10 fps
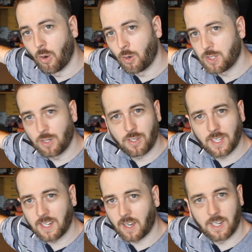Or do you
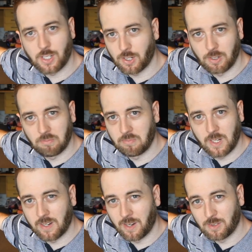think I should,
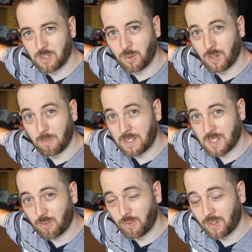you know, do it a bit
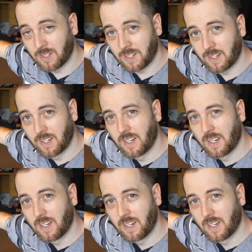differently?